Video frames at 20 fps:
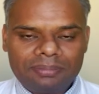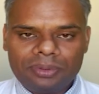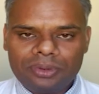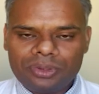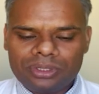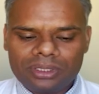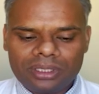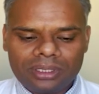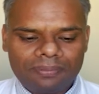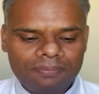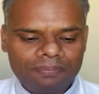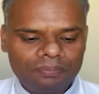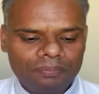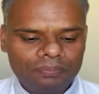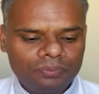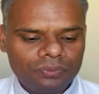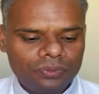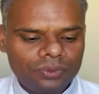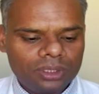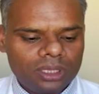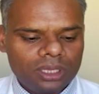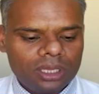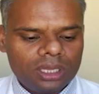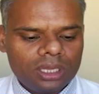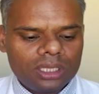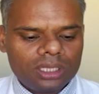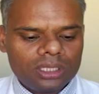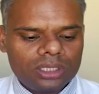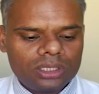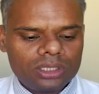pressure,
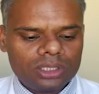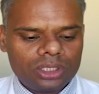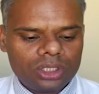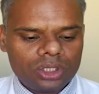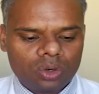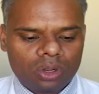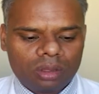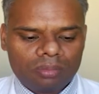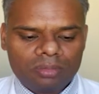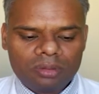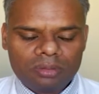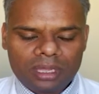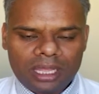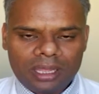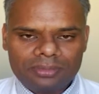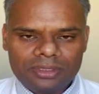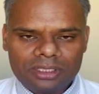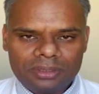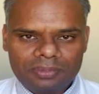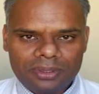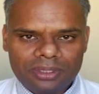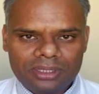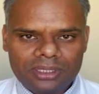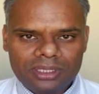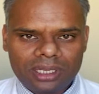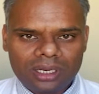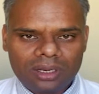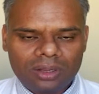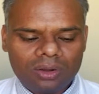0 mg pressure